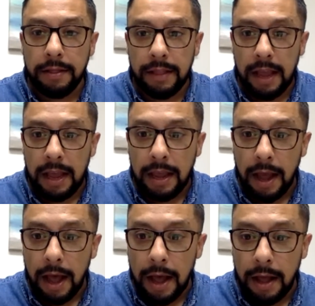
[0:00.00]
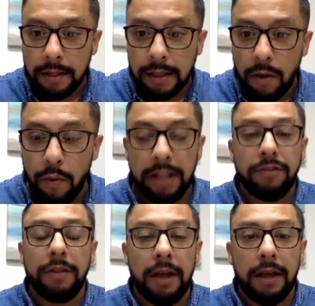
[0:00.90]
They went
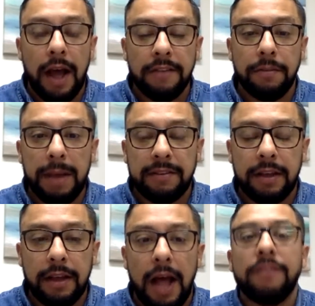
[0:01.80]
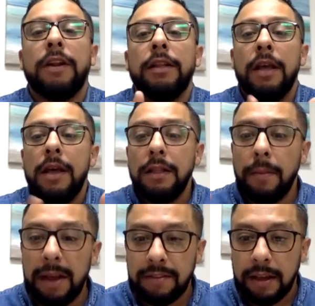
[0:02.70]
to the Mexican consulate.
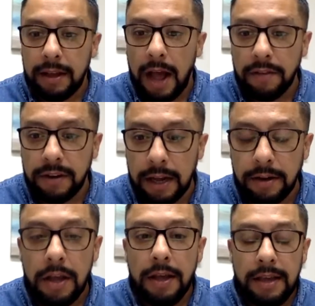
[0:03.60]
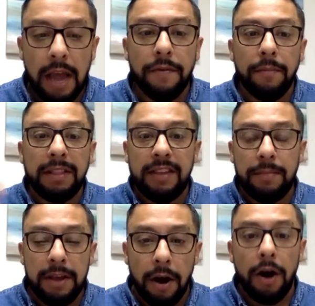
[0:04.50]
The Mexican consulate gave them a
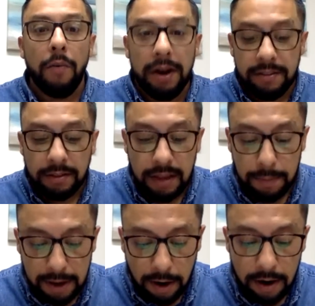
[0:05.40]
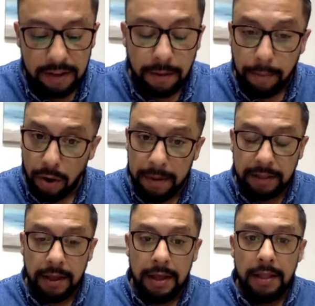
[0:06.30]
TBR. What is a TBR? It is a permit.